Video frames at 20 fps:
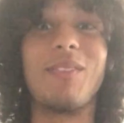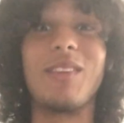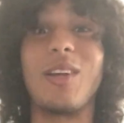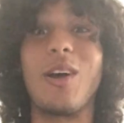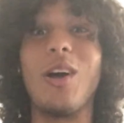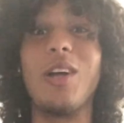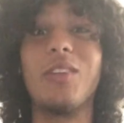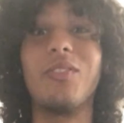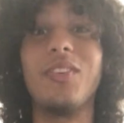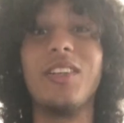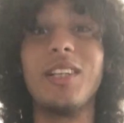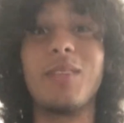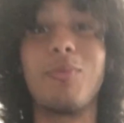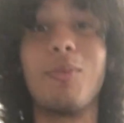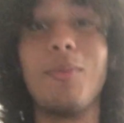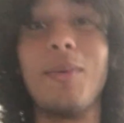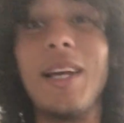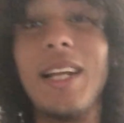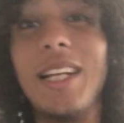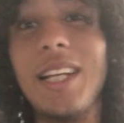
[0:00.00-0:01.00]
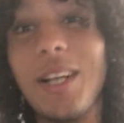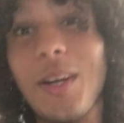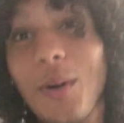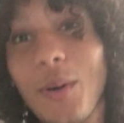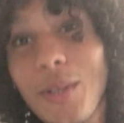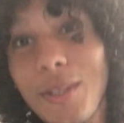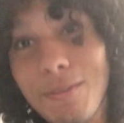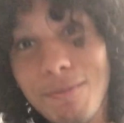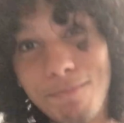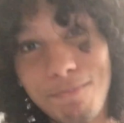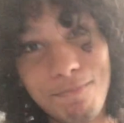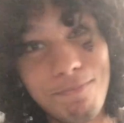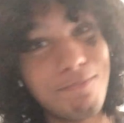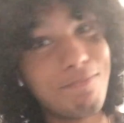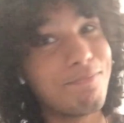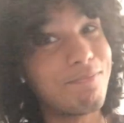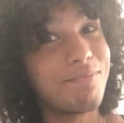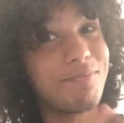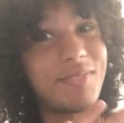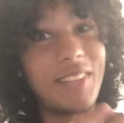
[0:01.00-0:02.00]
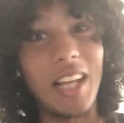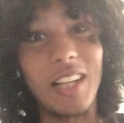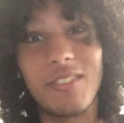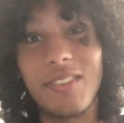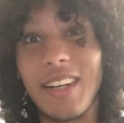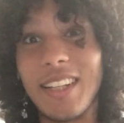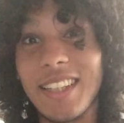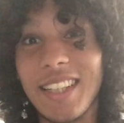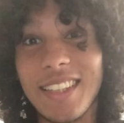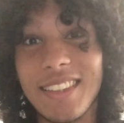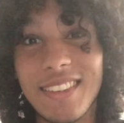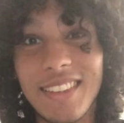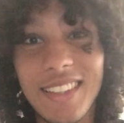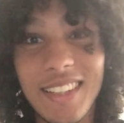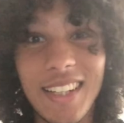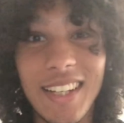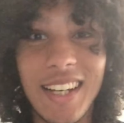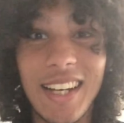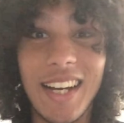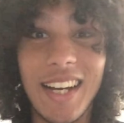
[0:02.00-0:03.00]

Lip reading: Got his first Premier League goal. That's fantastic.